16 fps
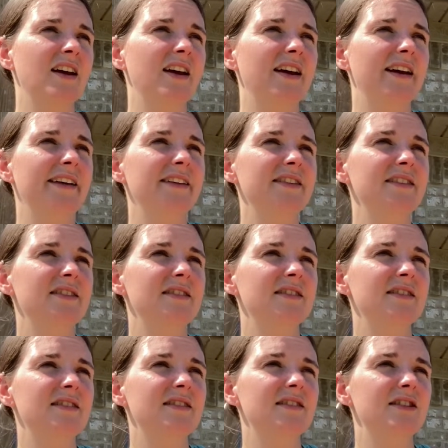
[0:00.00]
it's
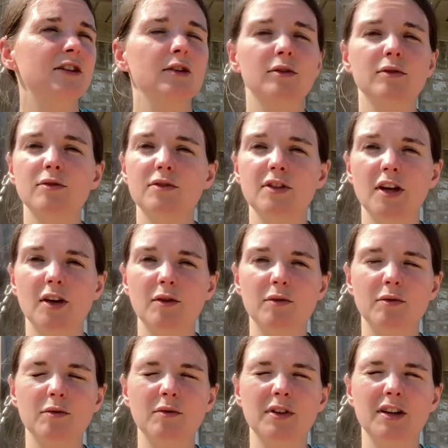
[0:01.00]
still so
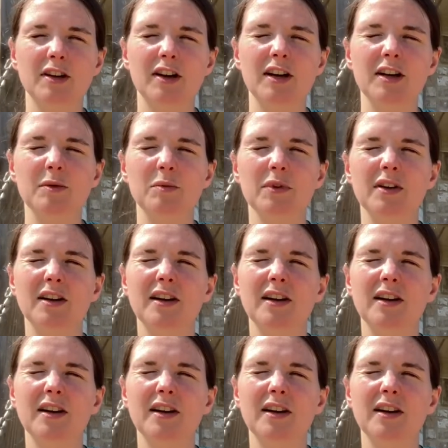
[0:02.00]
incredibly,